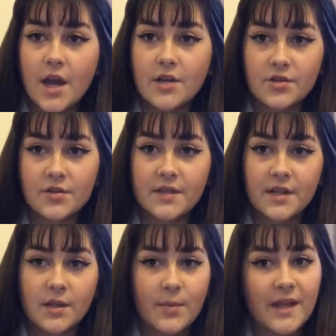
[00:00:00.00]

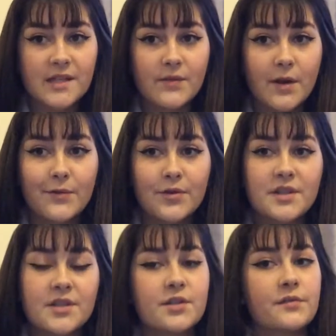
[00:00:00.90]
adjusting the pace of our
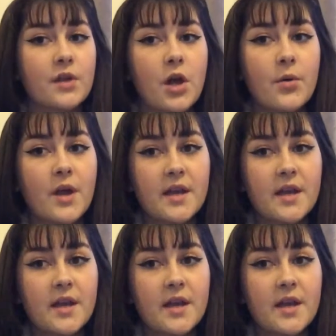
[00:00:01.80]
footage to flow